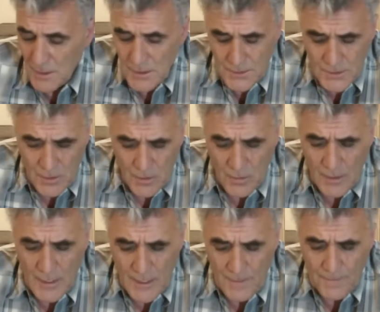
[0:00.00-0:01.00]
So
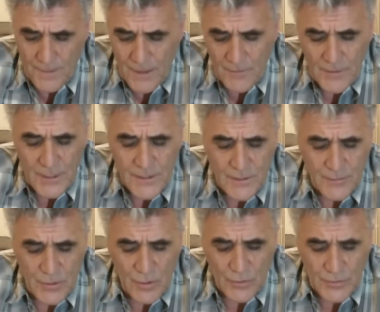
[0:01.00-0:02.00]
I've written
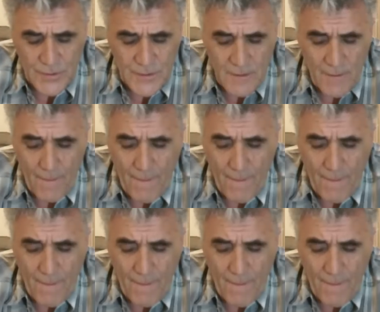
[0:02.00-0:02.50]
some notes.